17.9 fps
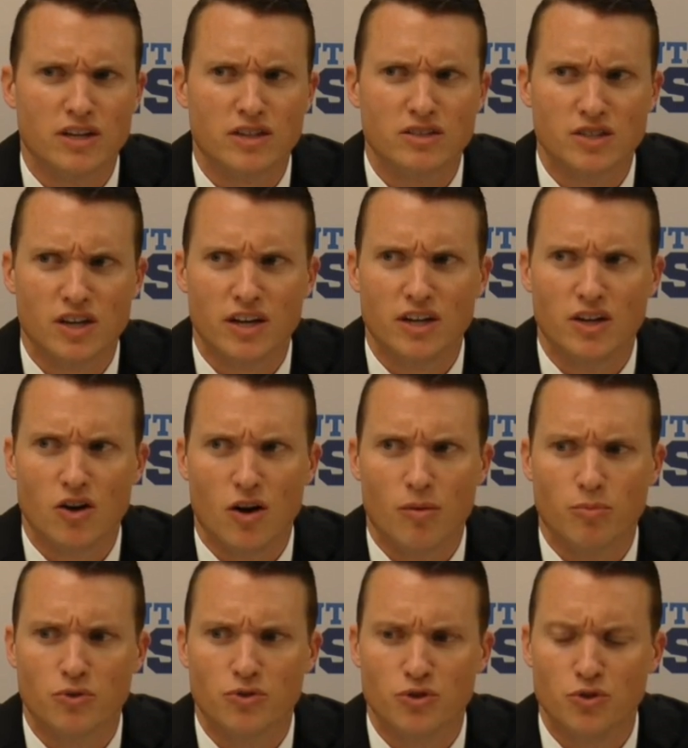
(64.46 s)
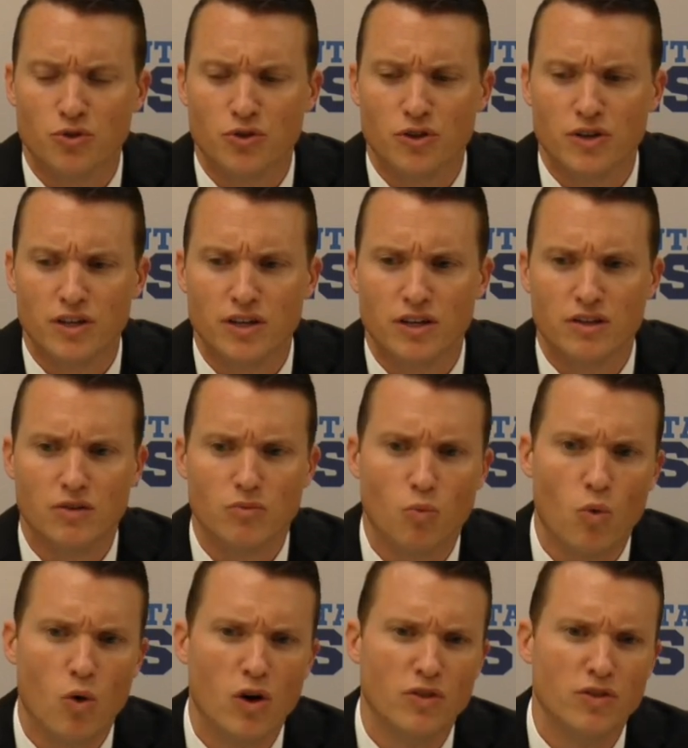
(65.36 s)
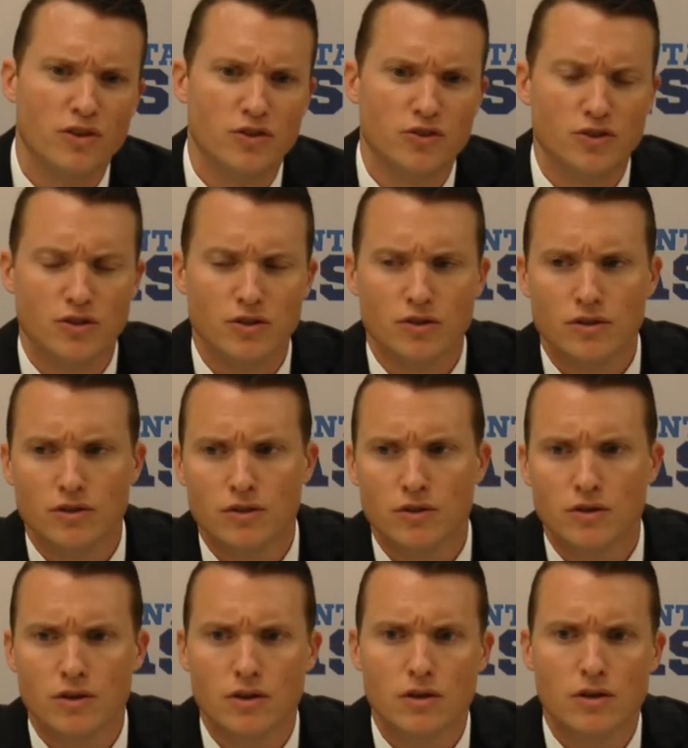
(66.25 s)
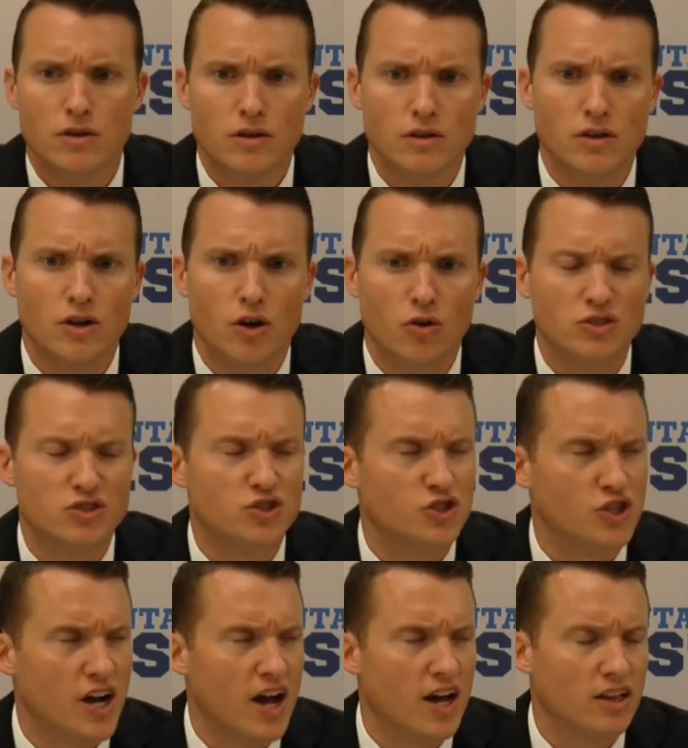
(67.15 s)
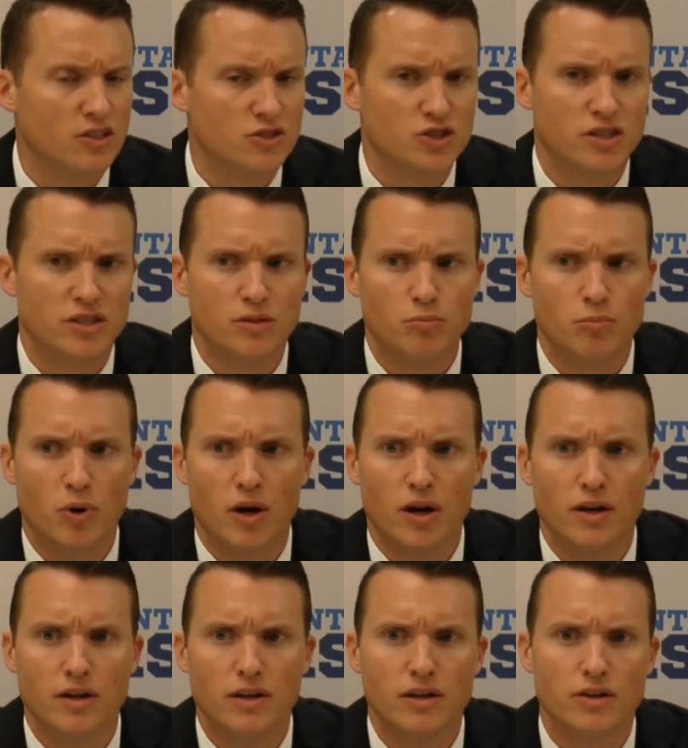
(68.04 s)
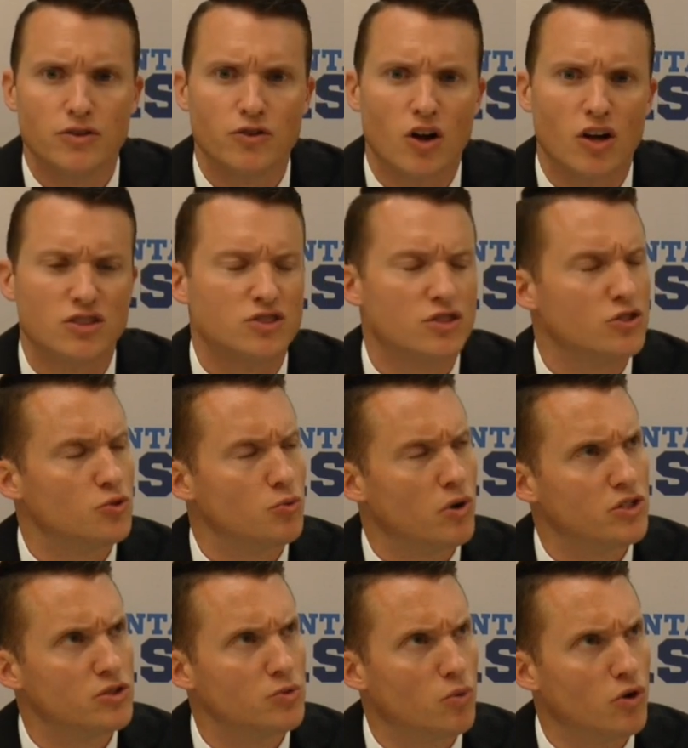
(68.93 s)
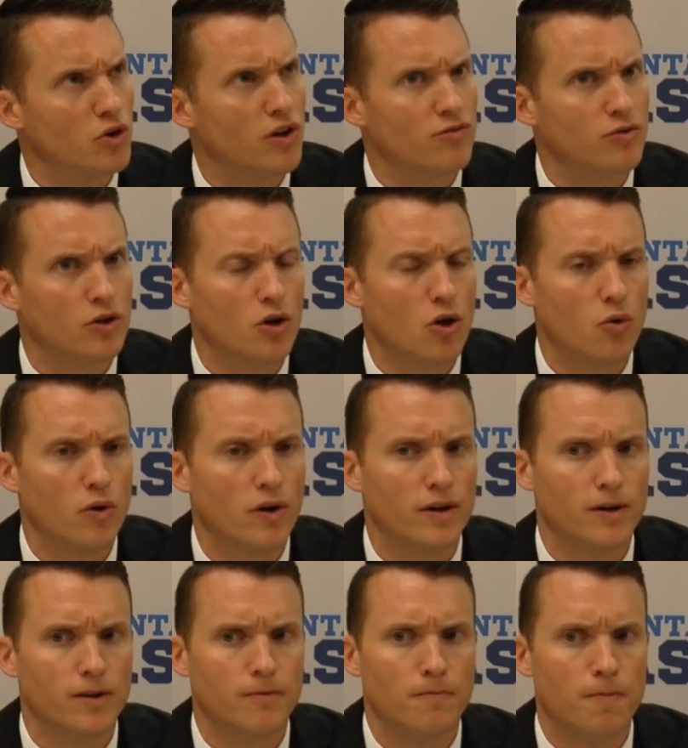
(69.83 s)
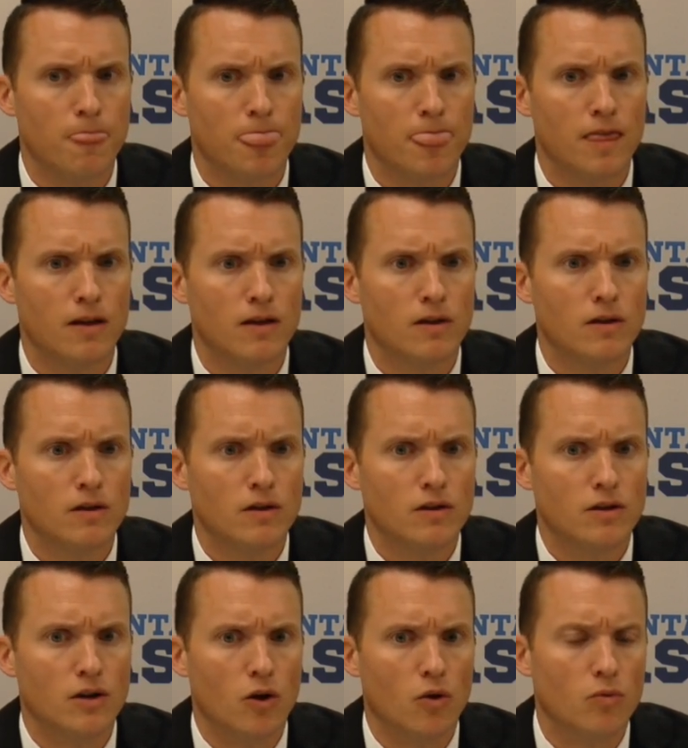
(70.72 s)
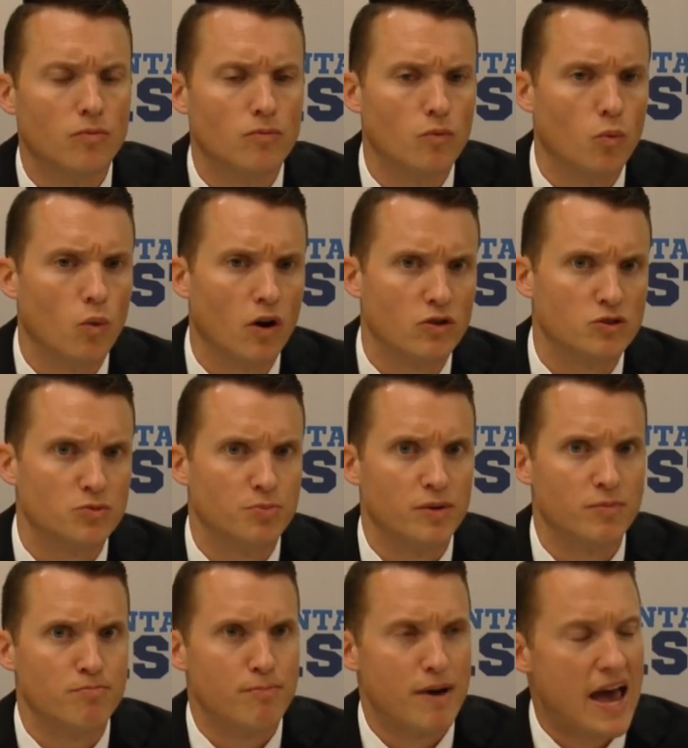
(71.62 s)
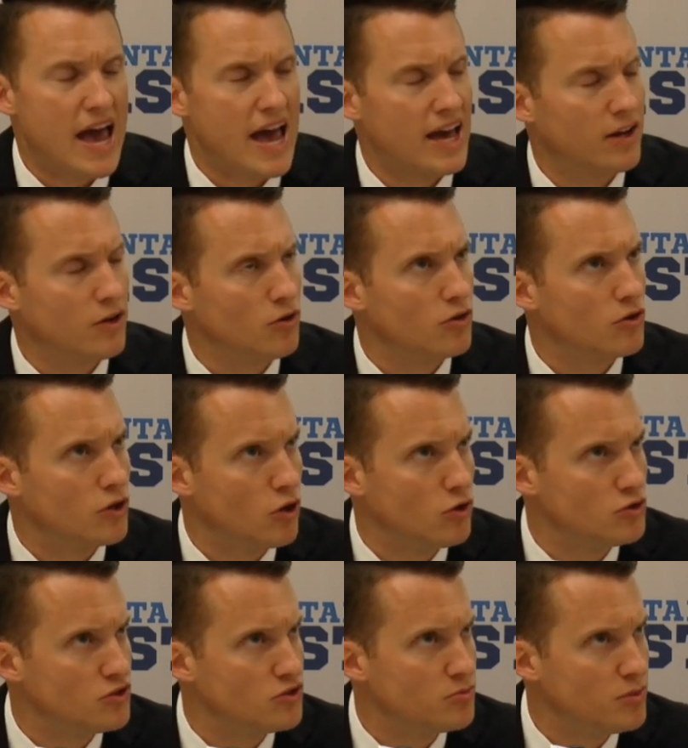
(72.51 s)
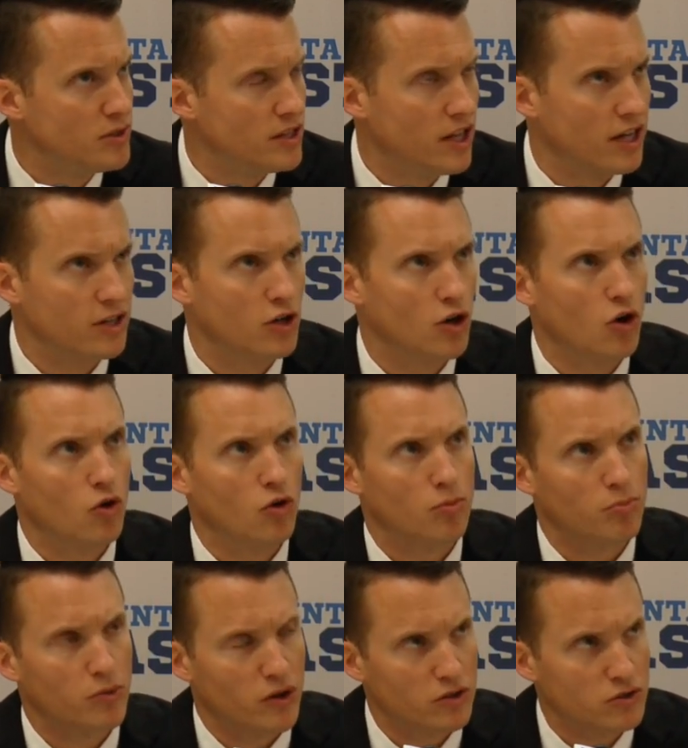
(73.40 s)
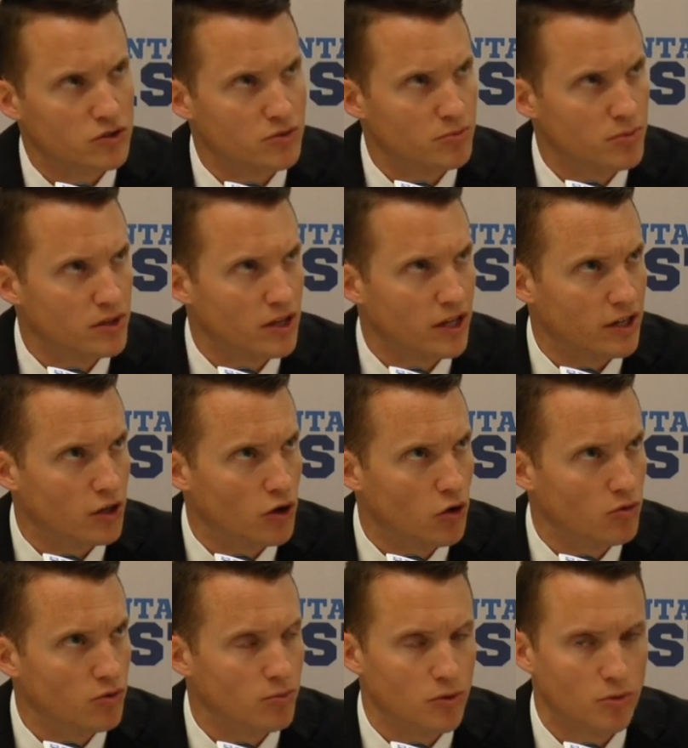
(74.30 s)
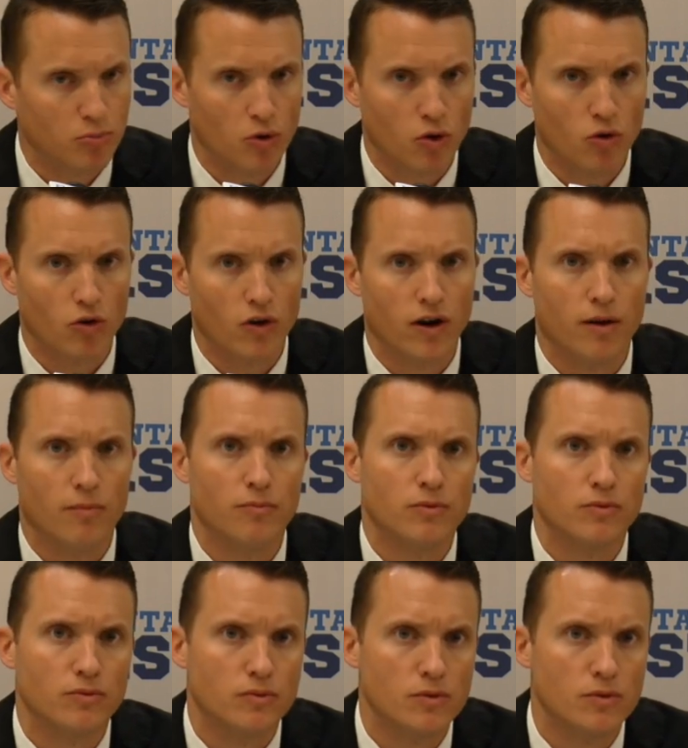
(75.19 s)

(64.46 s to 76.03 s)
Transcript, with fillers: and exciting opportunity and one that you, you know, it's challenging, but it's not a situation where you have to go in and, you know, where it's been bad or coaches have been let go or players have been let go from the program.